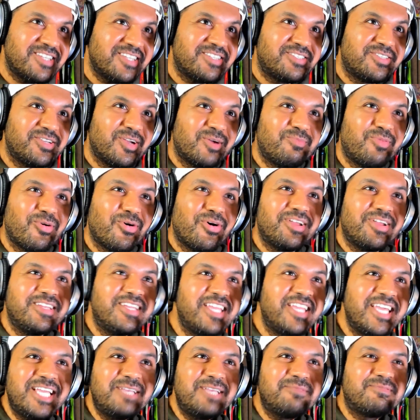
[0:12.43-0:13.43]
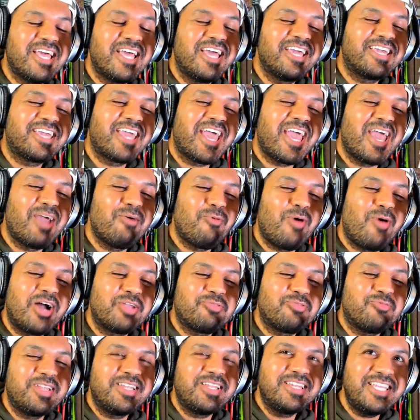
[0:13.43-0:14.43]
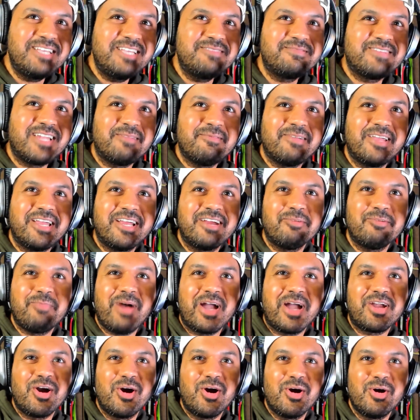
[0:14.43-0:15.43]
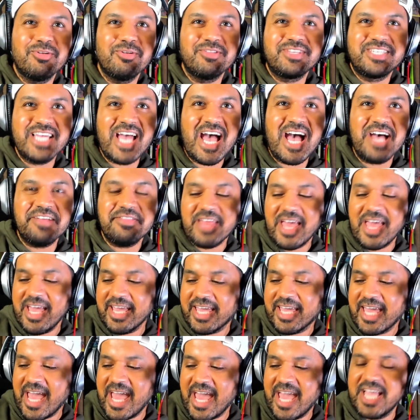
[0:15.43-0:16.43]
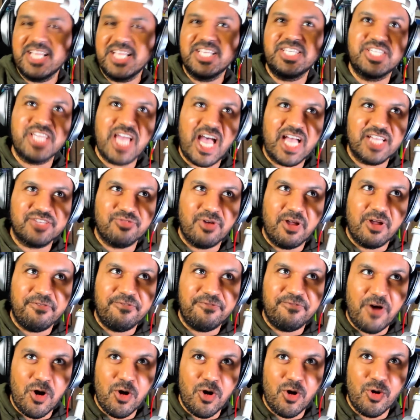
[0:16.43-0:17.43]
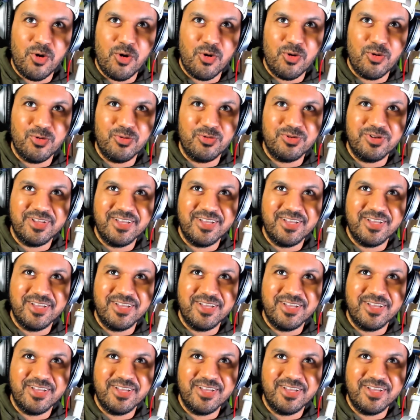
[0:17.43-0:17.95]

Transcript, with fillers: It's your boy Neebs, aka Watch with Neebs, and I'm here with my co-host Jazz, aka Jazzraphone.